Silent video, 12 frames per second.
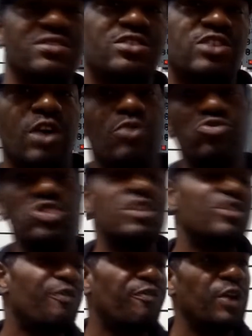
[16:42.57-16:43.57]
don't
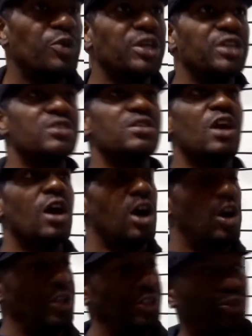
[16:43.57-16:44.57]
just focus
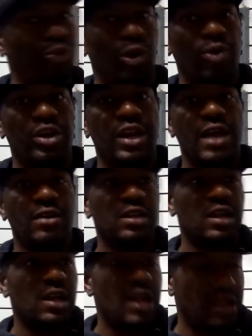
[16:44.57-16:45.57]
on throwing it out
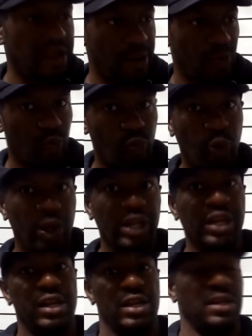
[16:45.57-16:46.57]
there and then
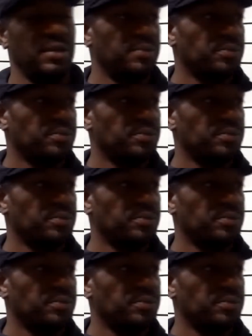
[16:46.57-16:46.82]
reeling it in.